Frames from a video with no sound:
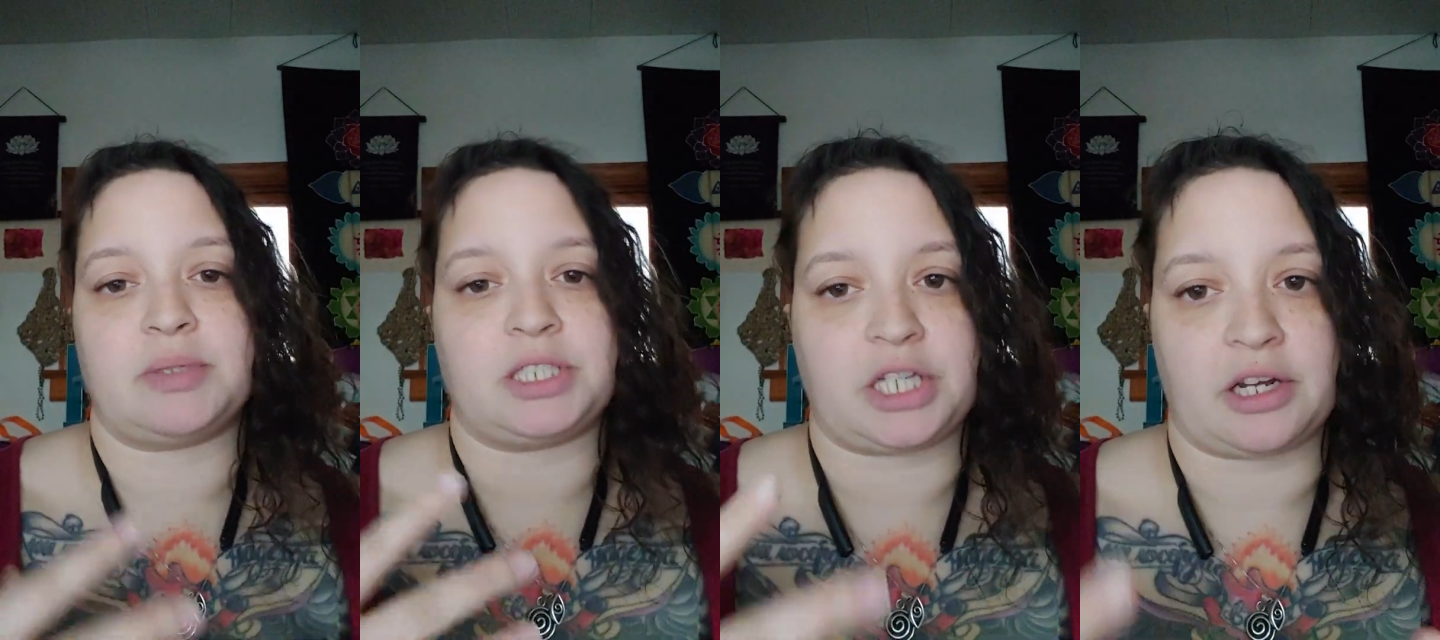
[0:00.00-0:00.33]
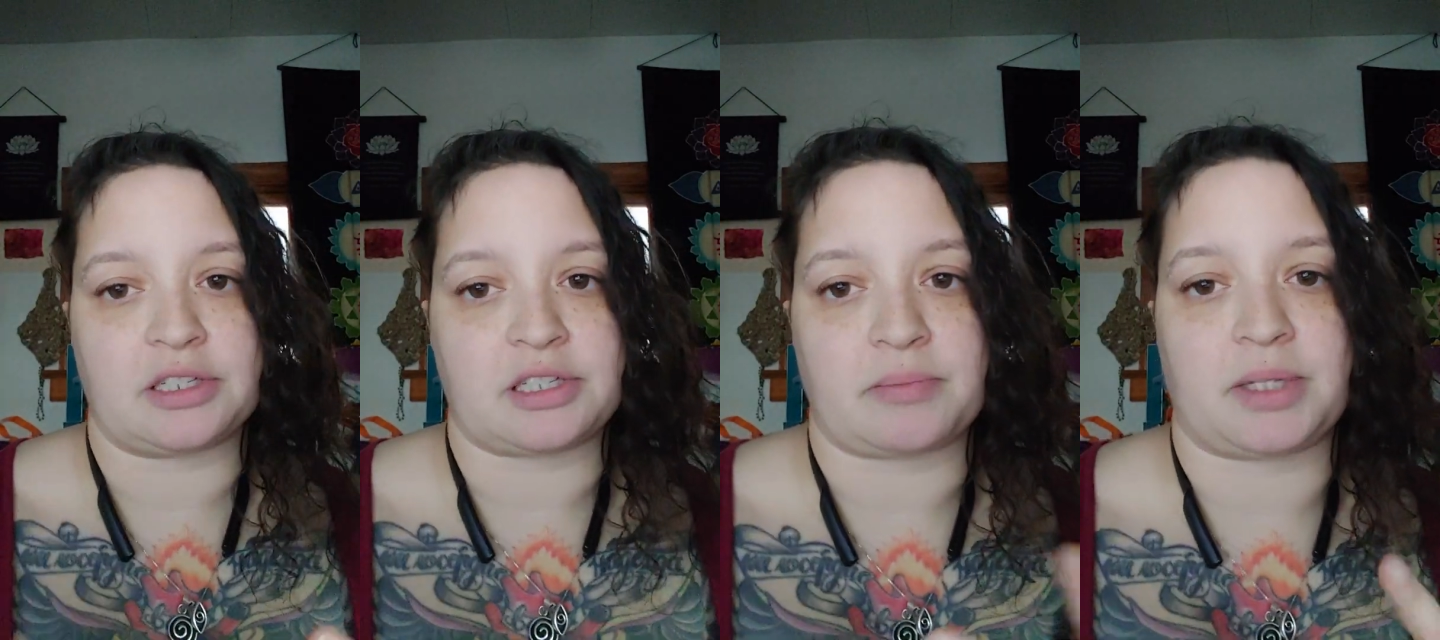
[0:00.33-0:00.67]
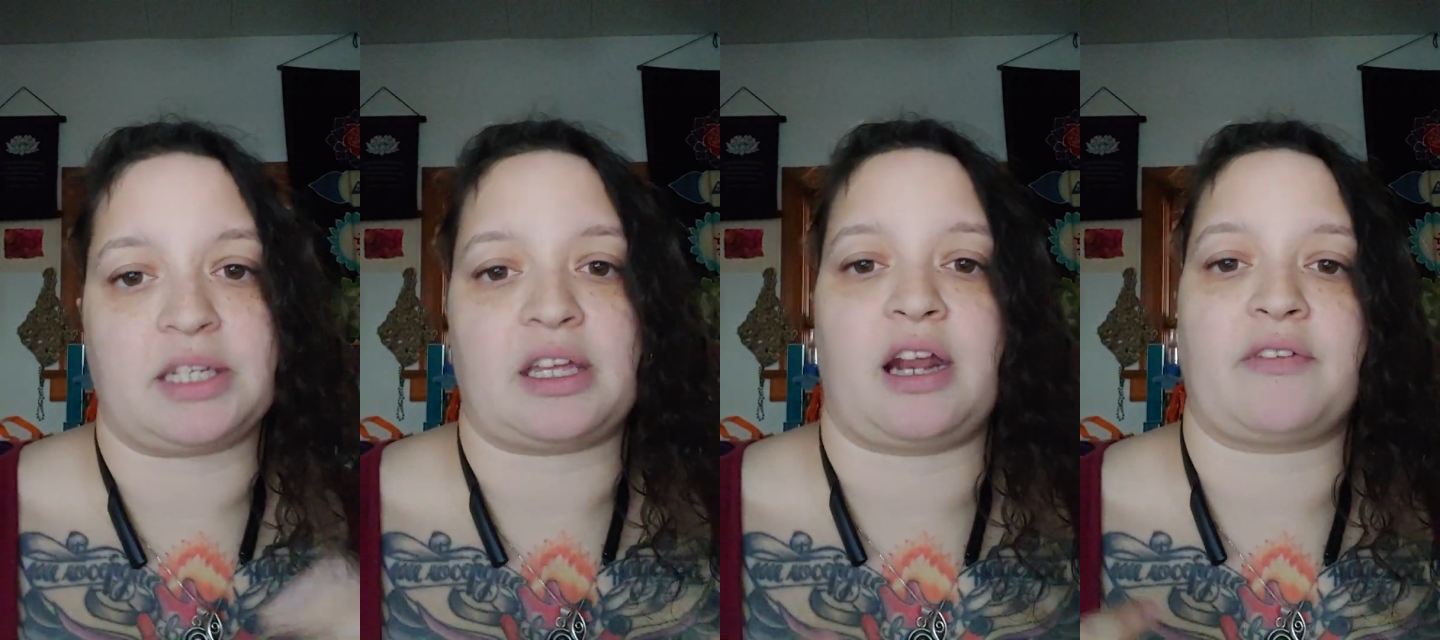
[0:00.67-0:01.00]
me sharing
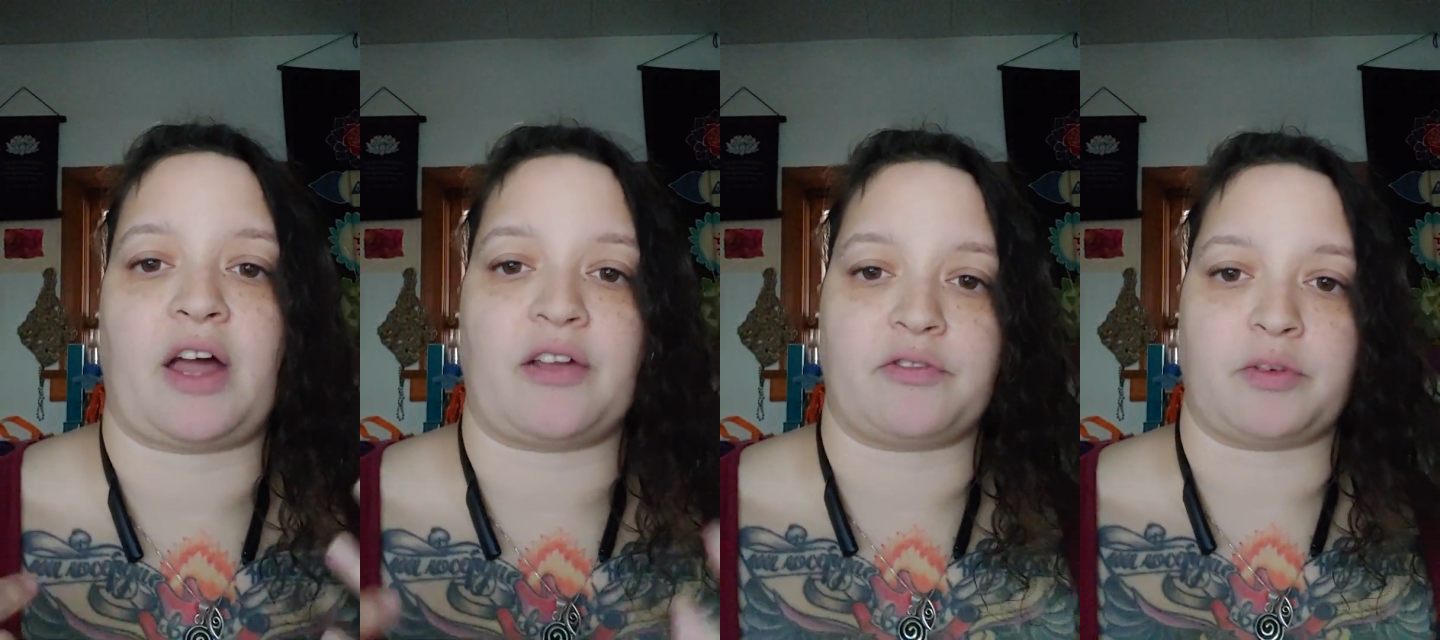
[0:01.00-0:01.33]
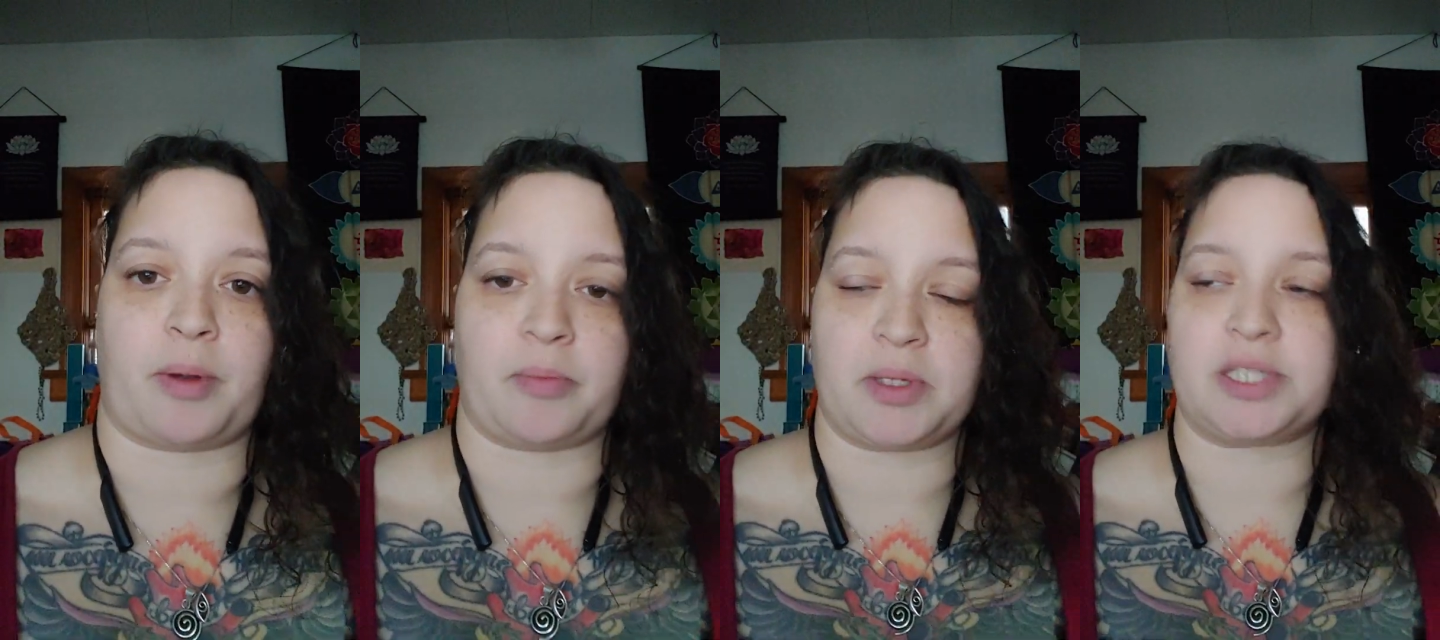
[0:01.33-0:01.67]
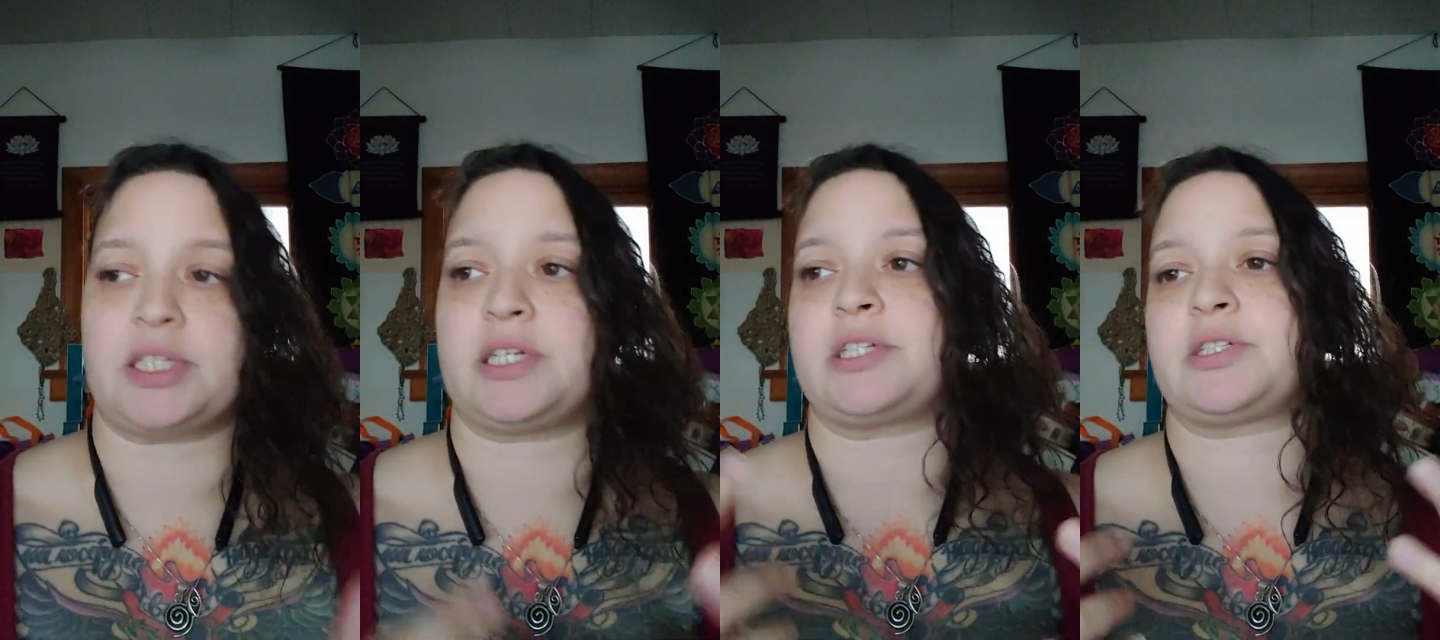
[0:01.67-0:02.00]
something that I've gotten from my
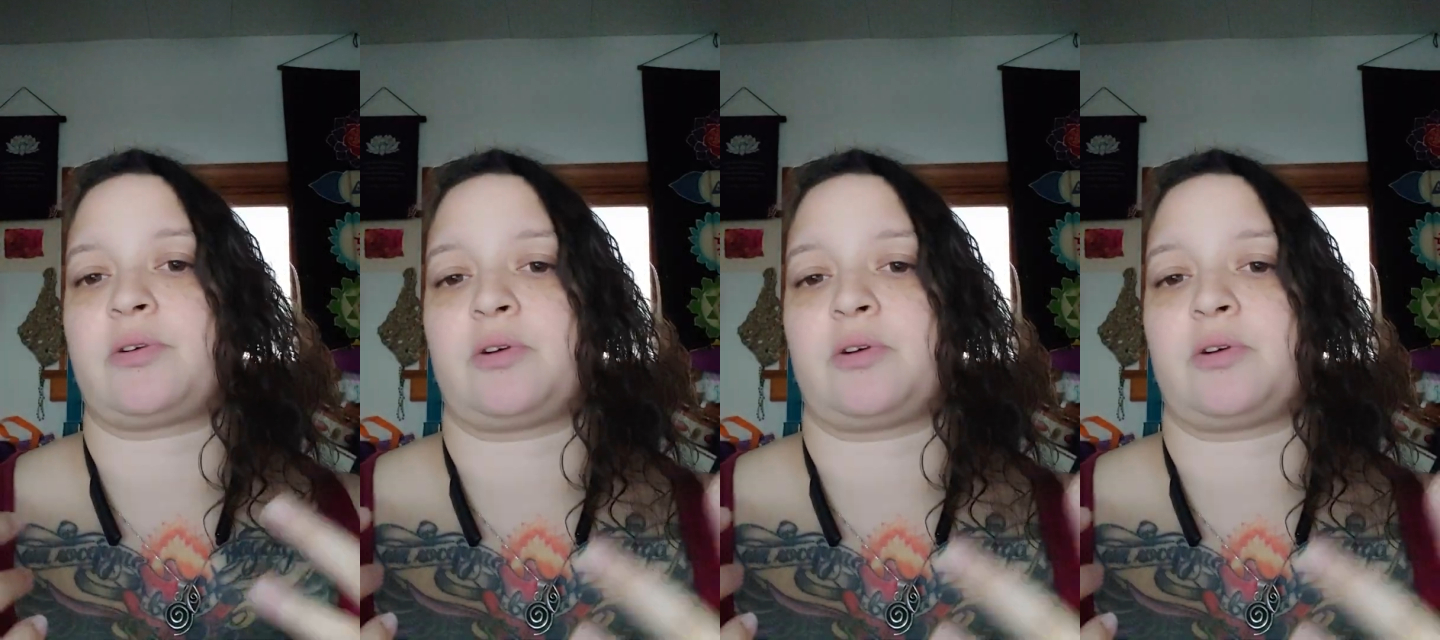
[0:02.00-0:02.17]
business,